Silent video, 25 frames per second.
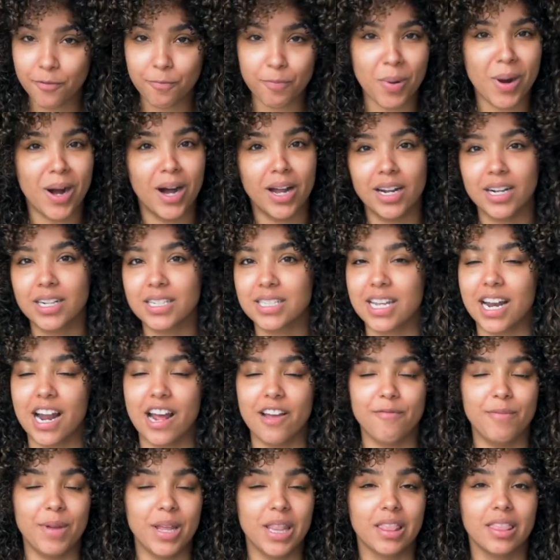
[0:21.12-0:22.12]
of products that
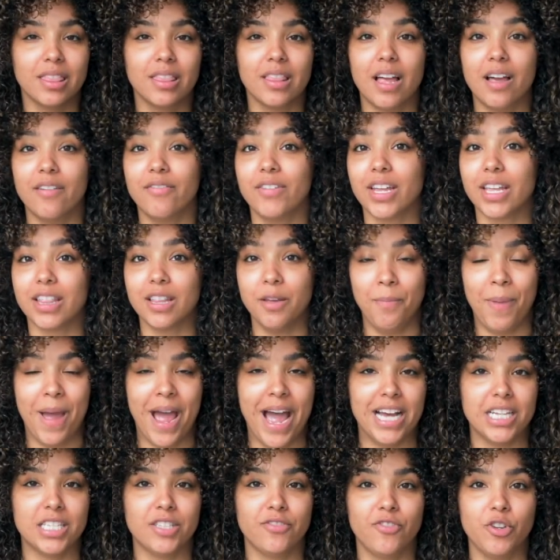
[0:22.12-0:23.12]
I've been loving the
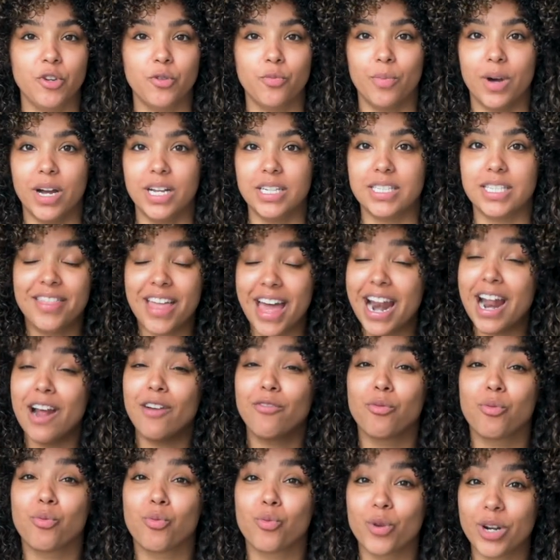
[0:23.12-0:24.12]
past few months that
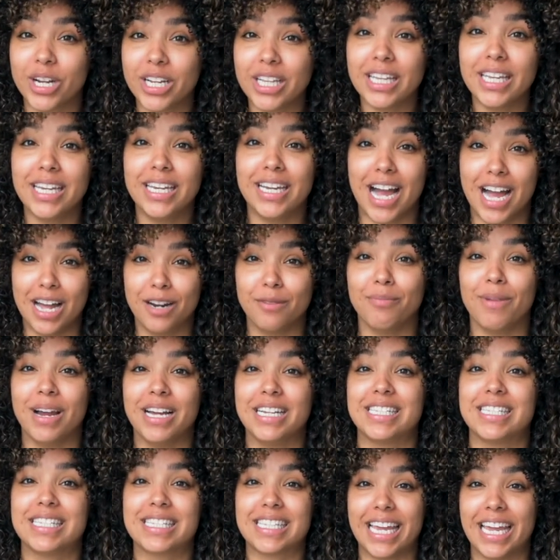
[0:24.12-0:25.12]
have really gotten
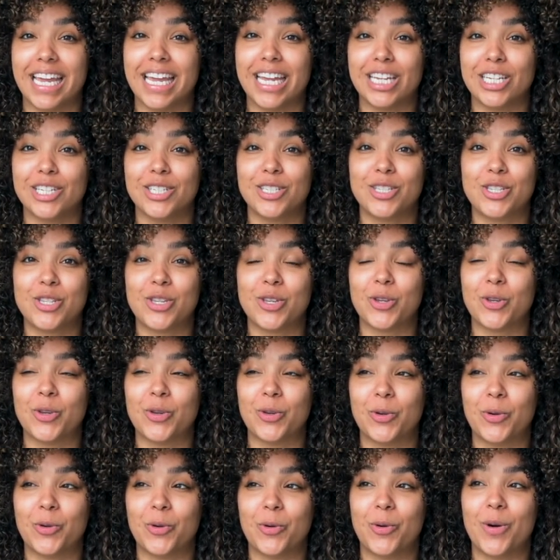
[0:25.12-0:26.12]
my skin
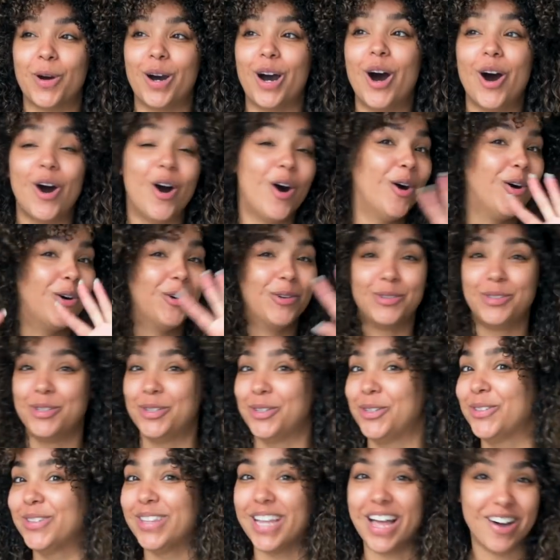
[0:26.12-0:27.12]
to a whole
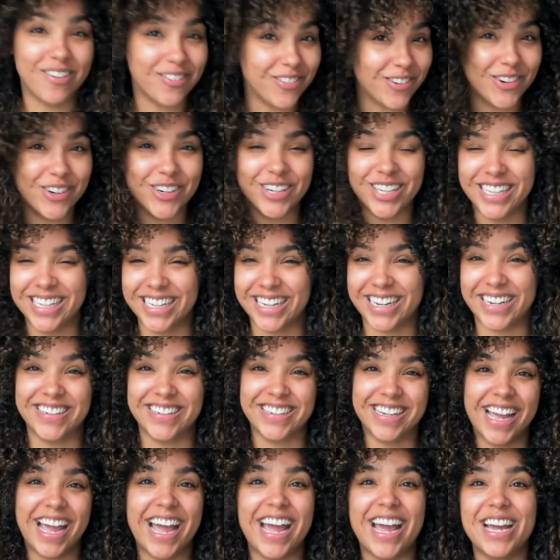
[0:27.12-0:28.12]
new level,
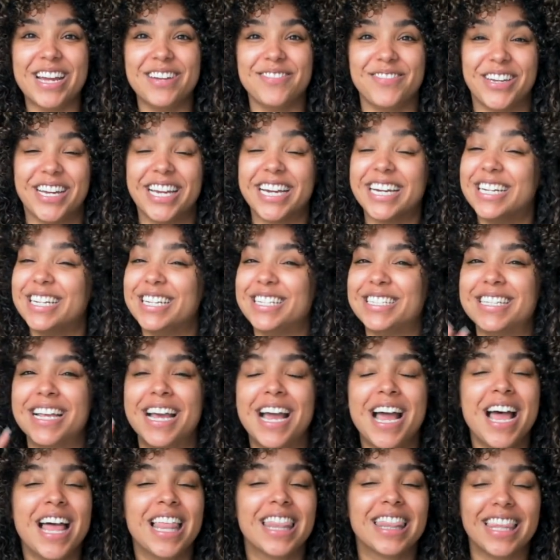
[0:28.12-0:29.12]
okay? Because
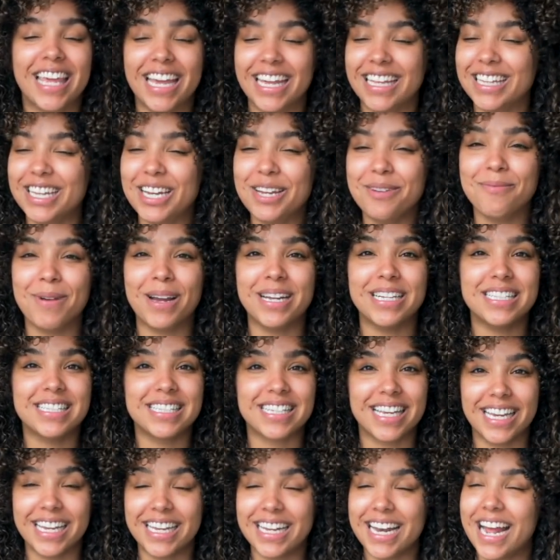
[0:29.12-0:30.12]
lately my
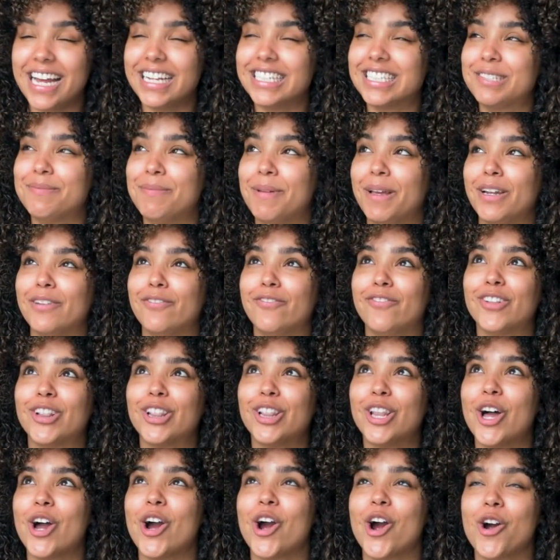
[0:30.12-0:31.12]
skin has been
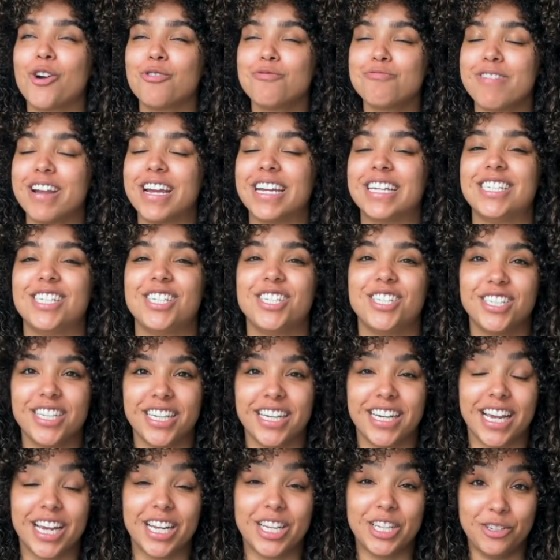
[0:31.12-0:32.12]

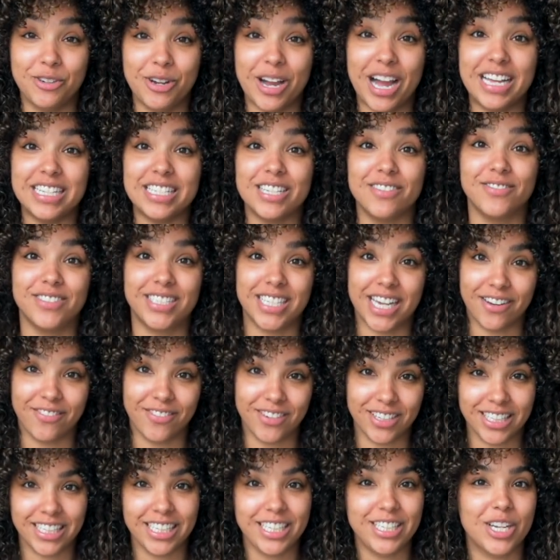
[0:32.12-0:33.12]
flourishing and you guys have
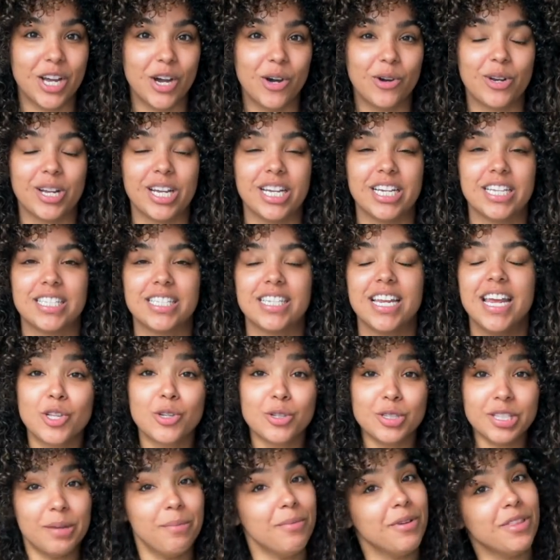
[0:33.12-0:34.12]
definitely noticed.
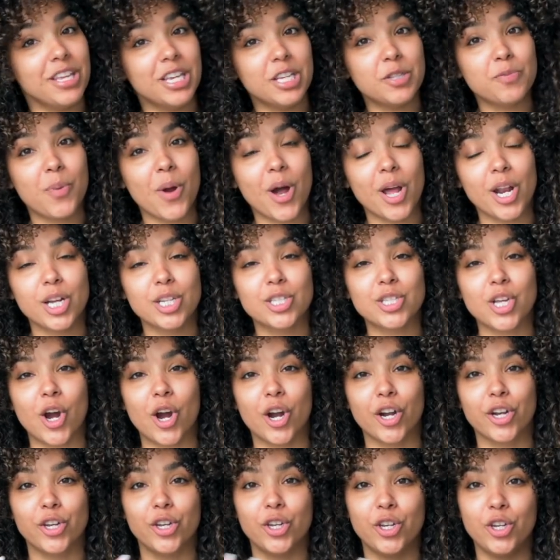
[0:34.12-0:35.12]
So some of these products
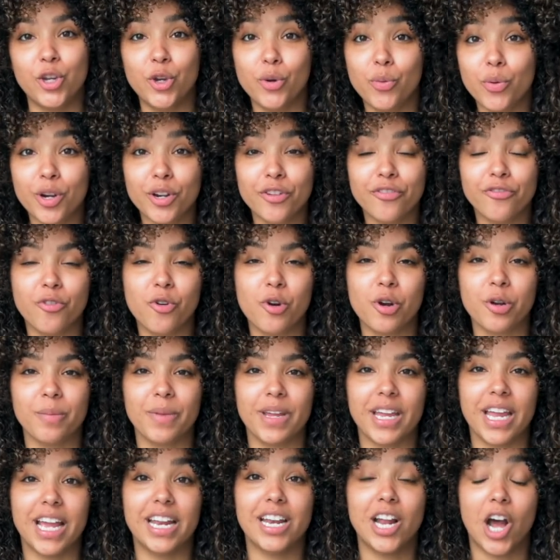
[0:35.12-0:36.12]
are newer for
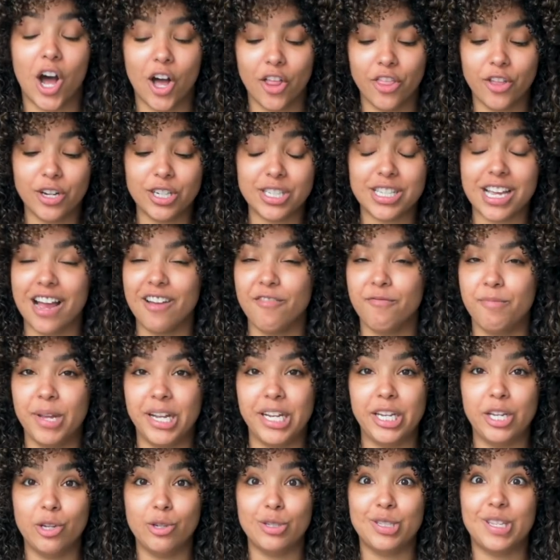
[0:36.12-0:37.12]
me and others I've
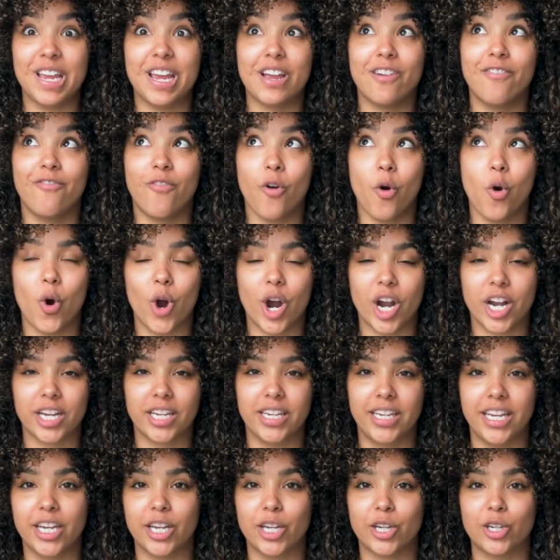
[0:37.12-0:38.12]
been using for
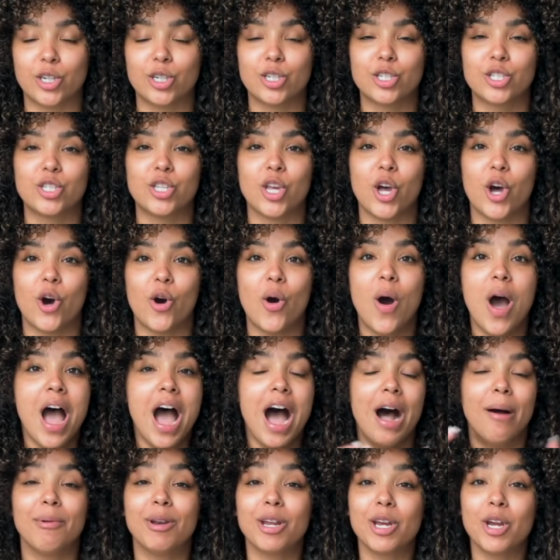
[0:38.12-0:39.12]
years. So
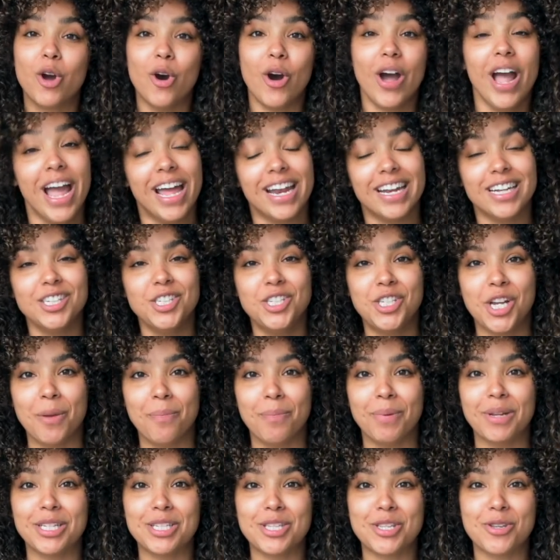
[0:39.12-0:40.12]
I'm gonna go ahead and
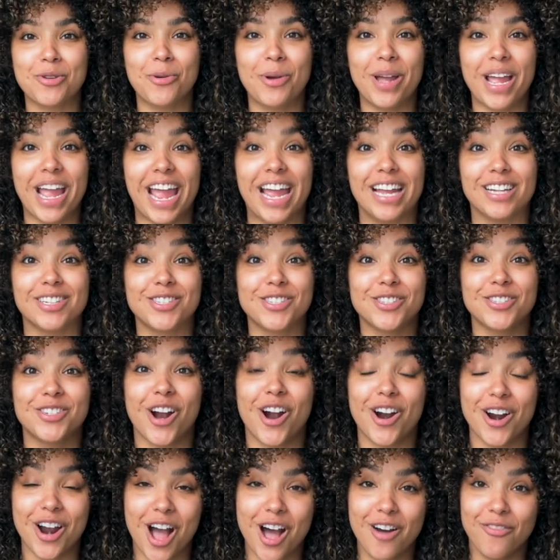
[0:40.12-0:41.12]
jump into it and
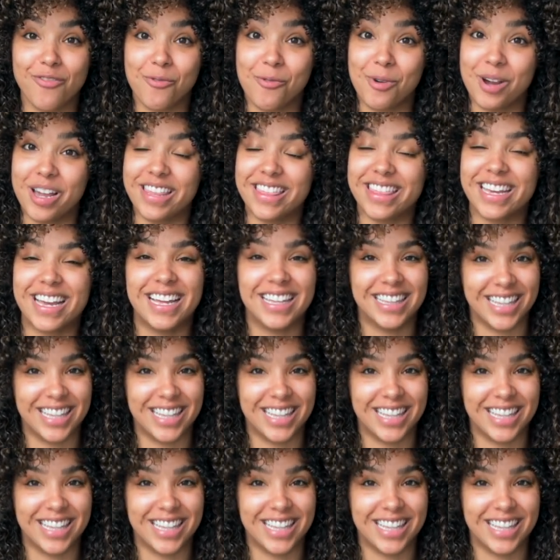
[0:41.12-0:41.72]
start off with